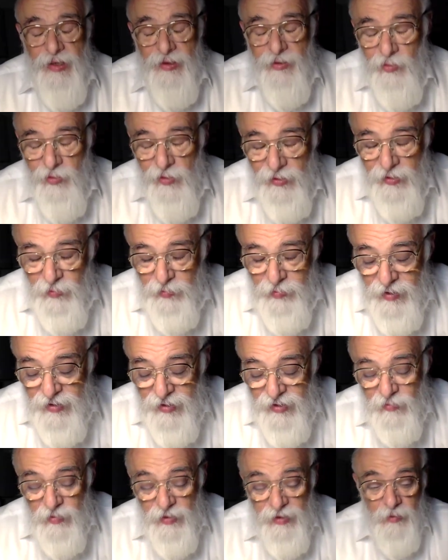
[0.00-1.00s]
the world
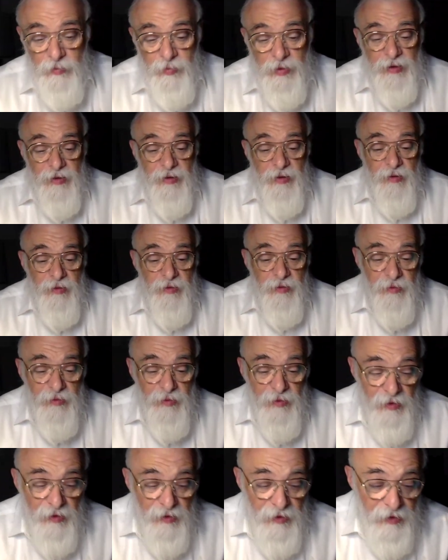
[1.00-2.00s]
appears to be independent
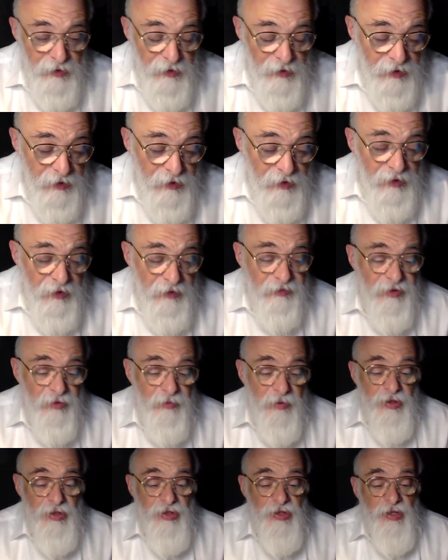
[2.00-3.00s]

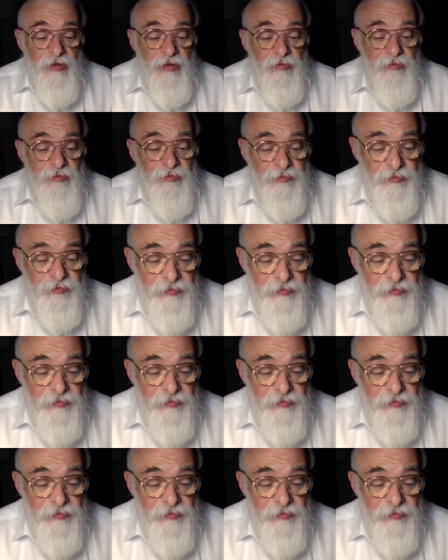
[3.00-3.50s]
from Hashem